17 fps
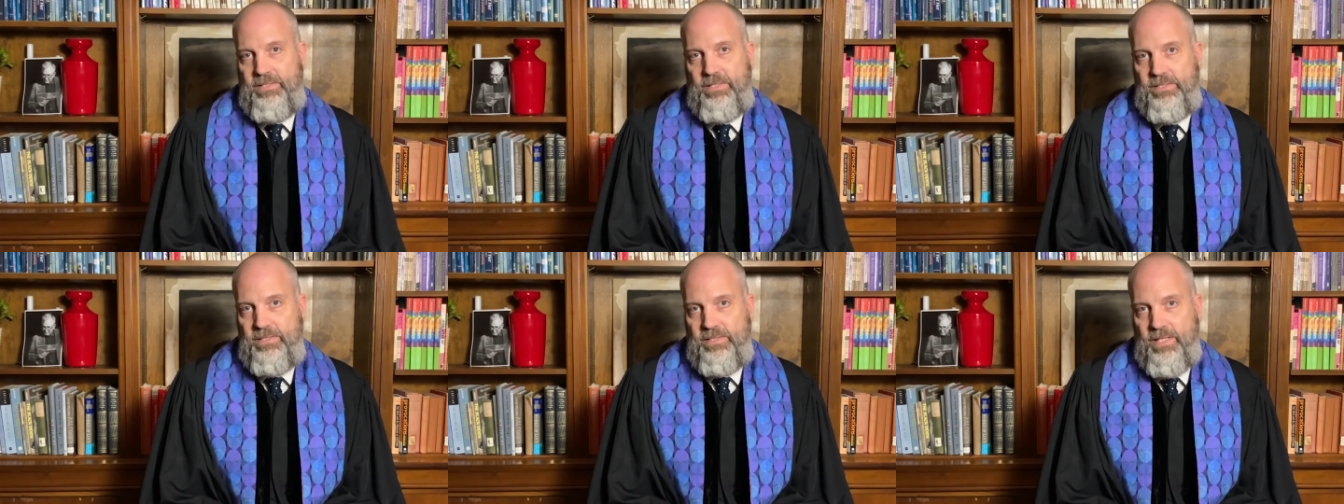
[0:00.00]

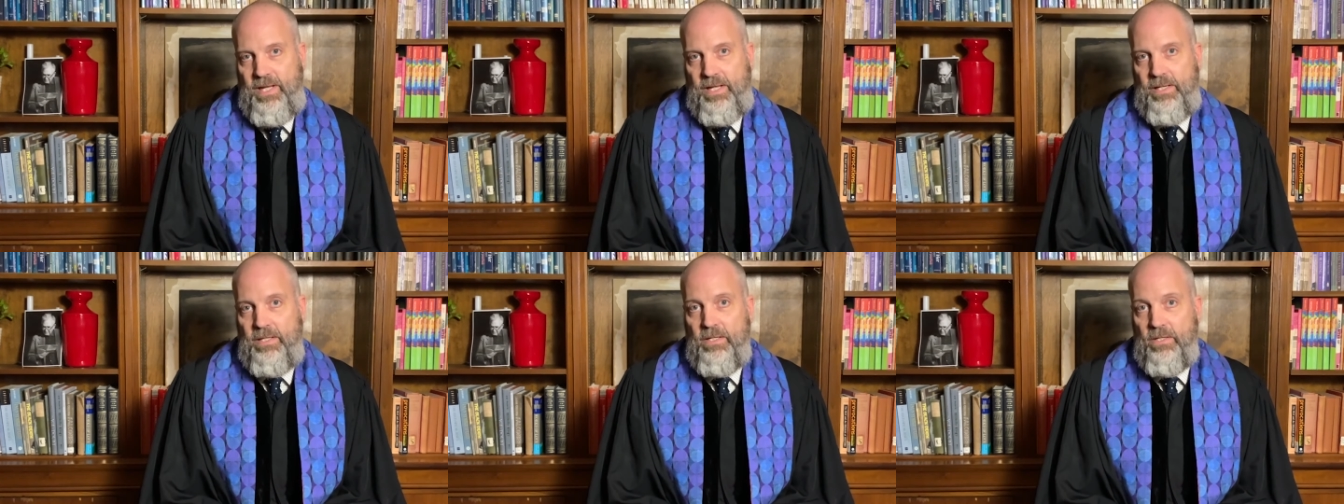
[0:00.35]
It's
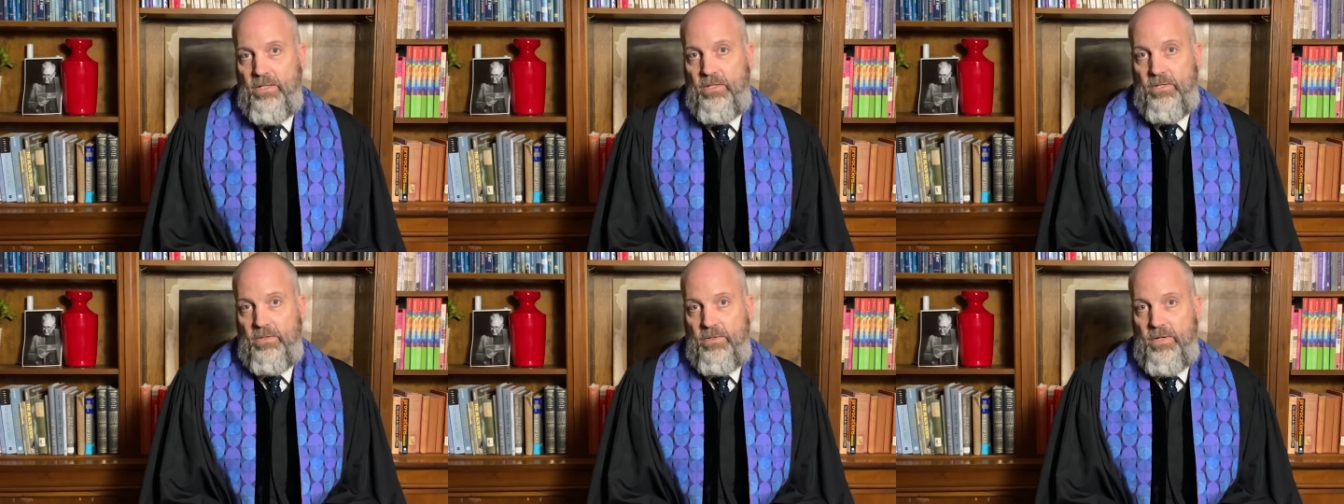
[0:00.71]
not
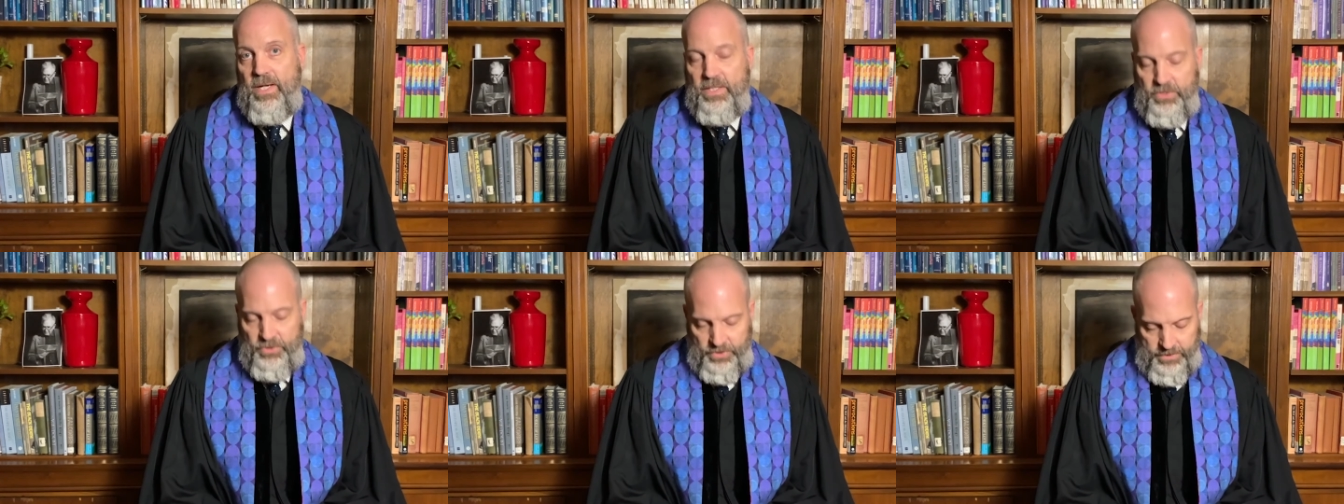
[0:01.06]

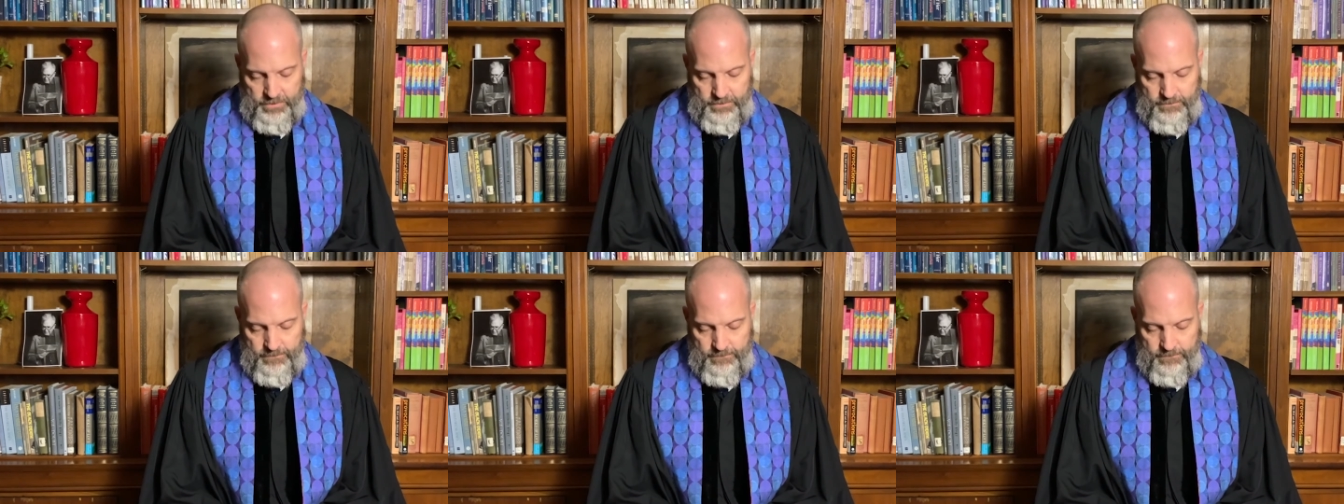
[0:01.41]

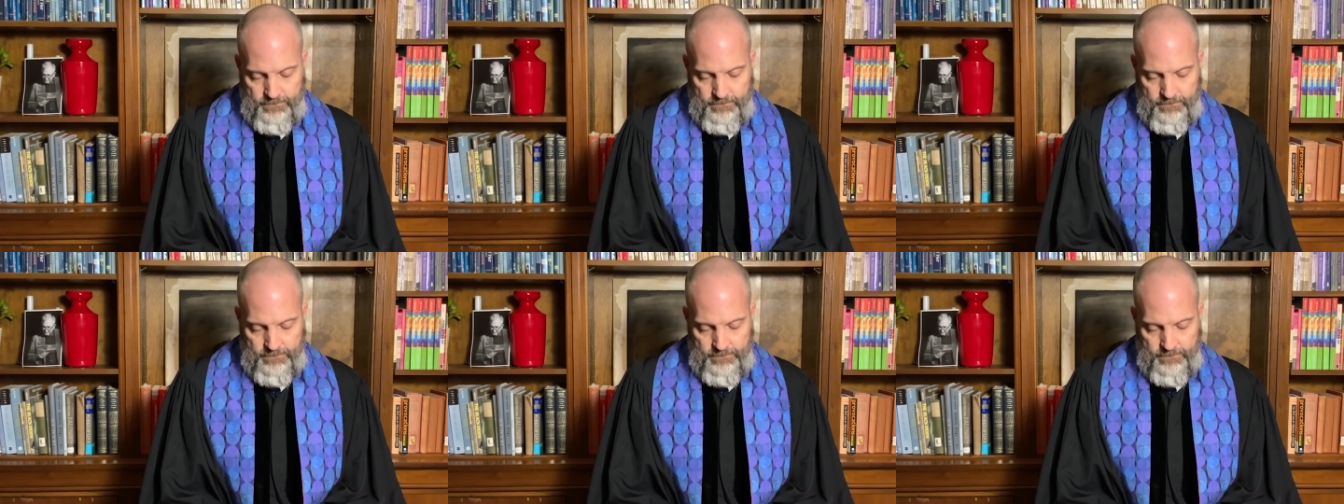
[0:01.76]
correction.